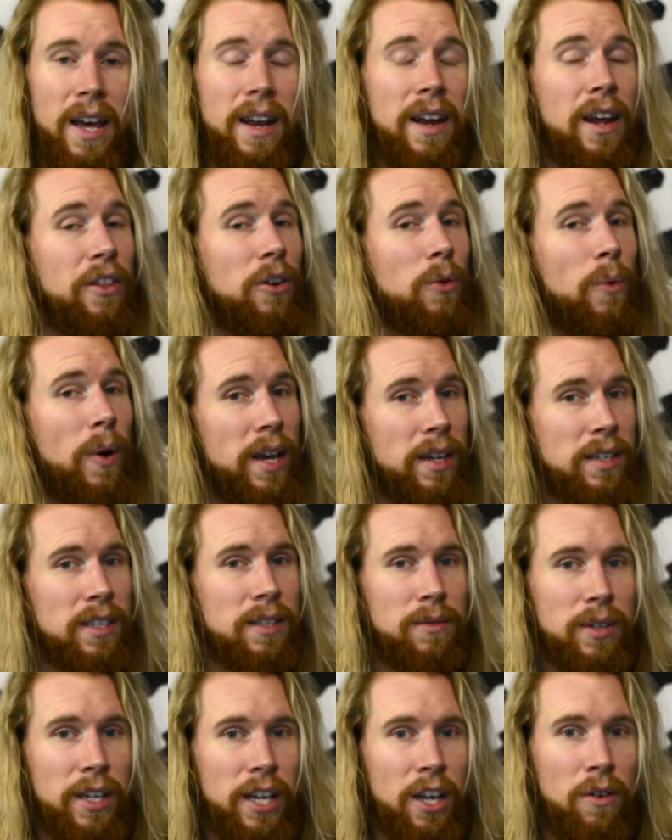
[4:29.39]
Now there are ways
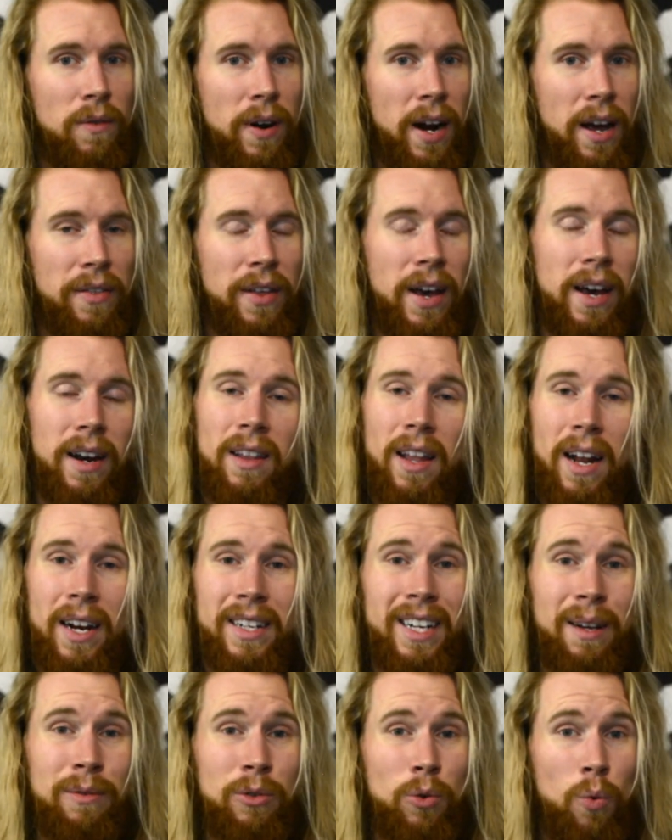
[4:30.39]
to get around that. A lot of
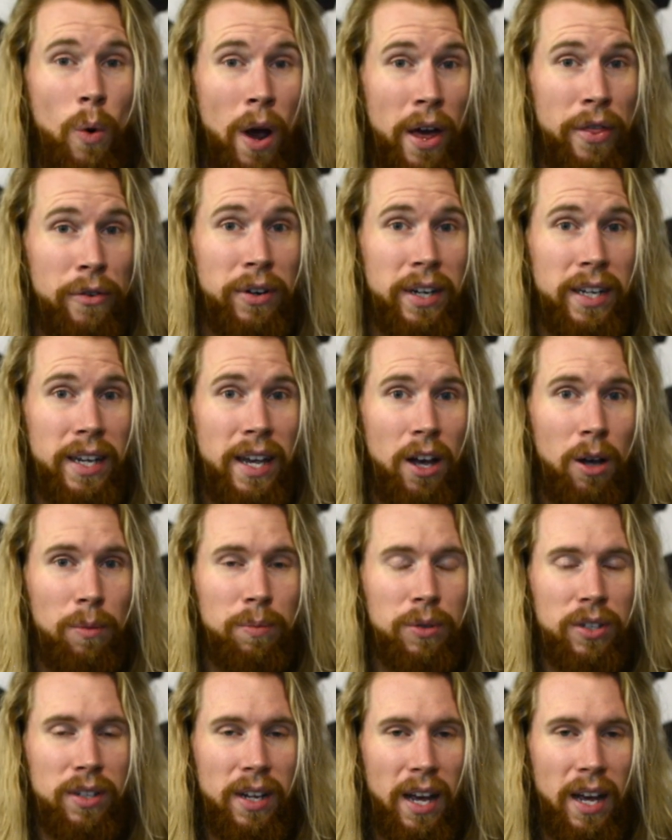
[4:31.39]
times weathering helps,